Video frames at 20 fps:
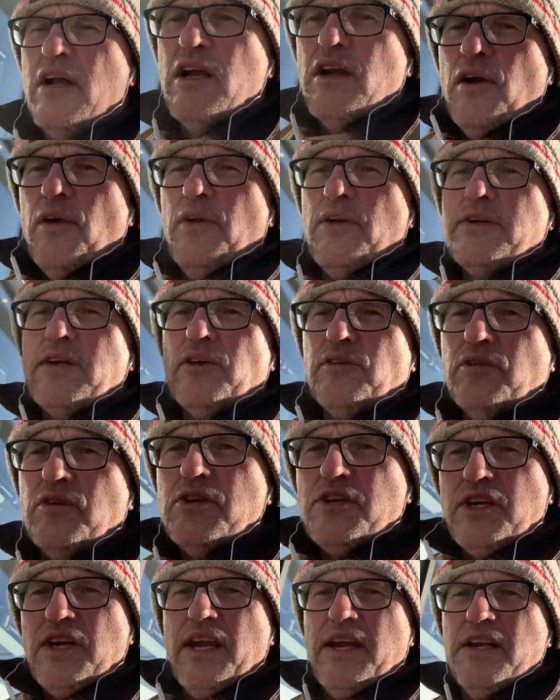or it doesn't
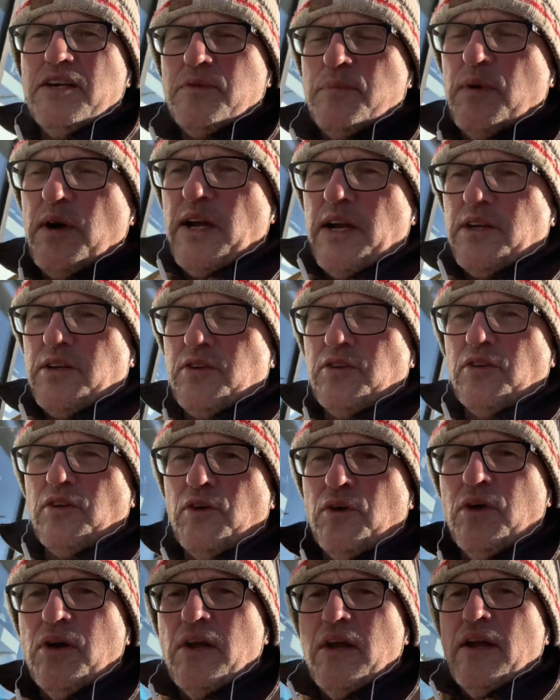change much.
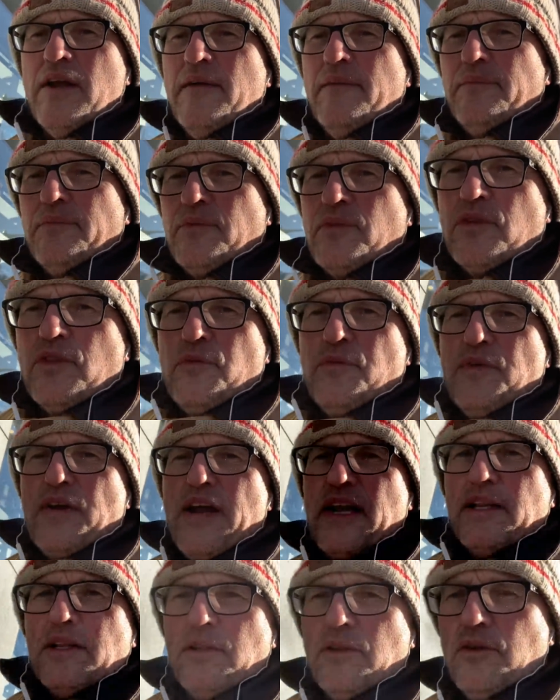So the
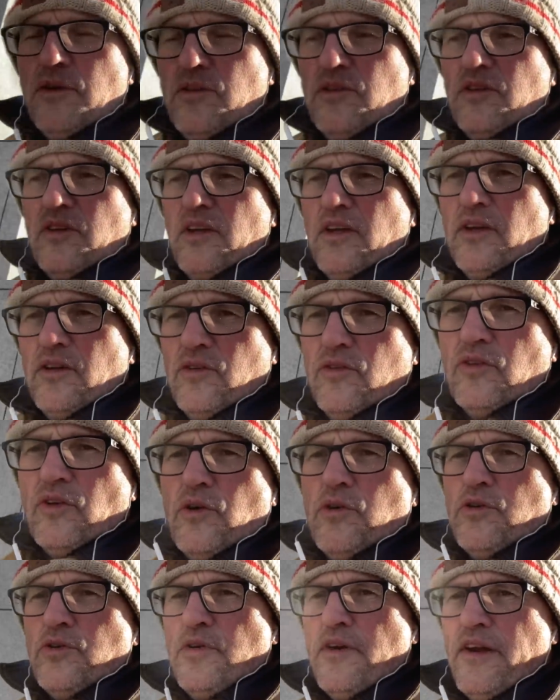fact that this thing is
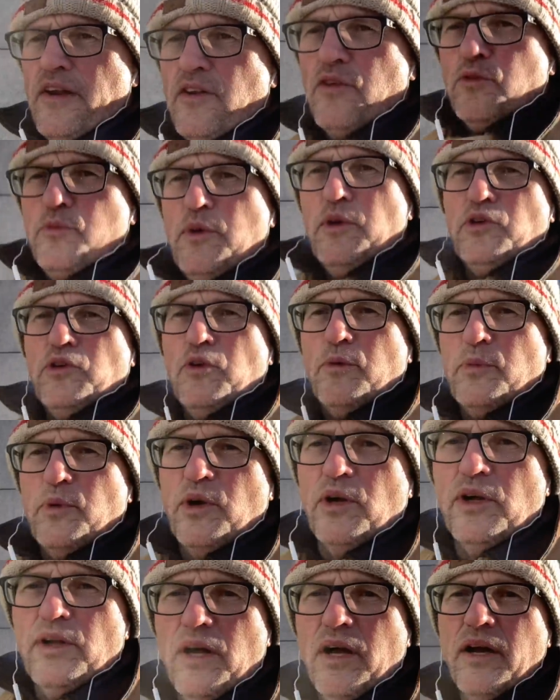so
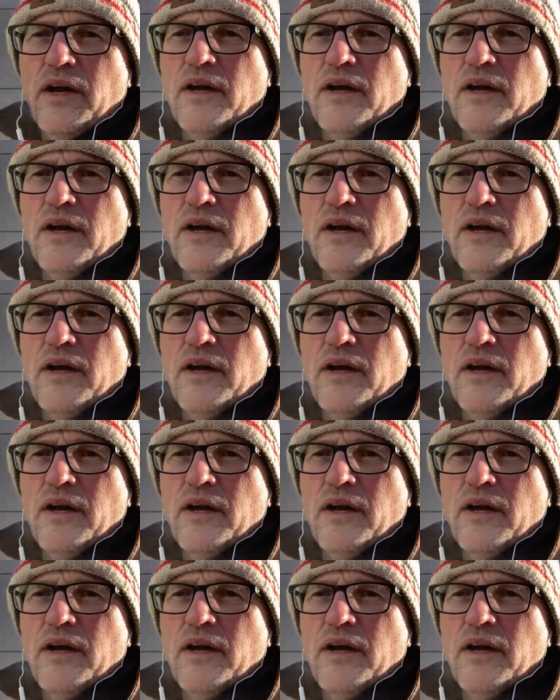transmissible,